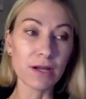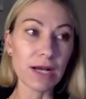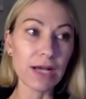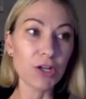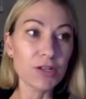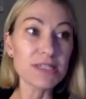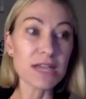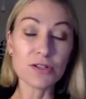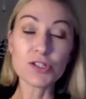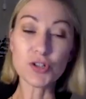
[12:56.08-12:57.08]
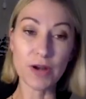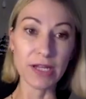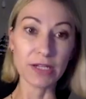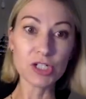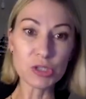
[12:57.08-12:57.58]
i know it sounds
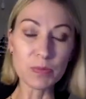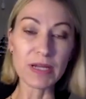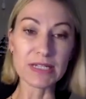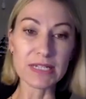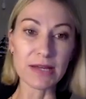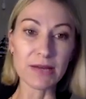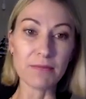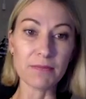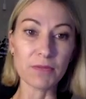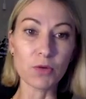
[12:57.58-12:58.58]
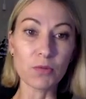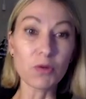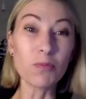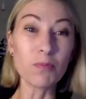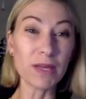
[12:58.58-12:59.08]
strange but uh, your
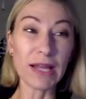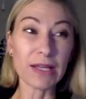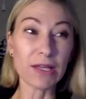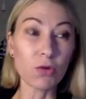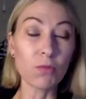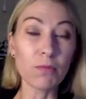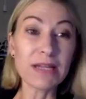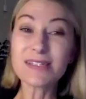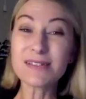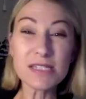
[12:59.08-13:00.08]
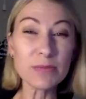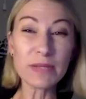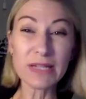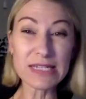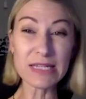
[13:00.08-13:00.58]
your like your mental
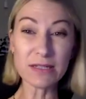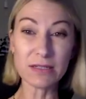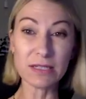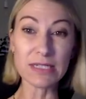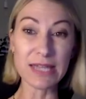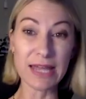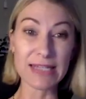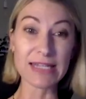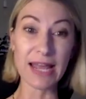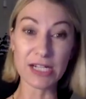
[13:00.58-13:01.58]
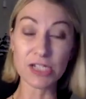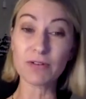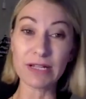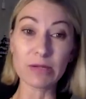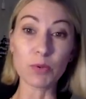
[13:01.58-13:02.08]
stability is, is actually
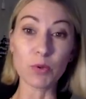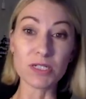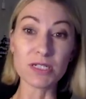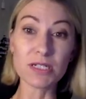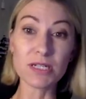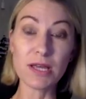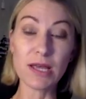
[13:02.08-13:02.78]
really important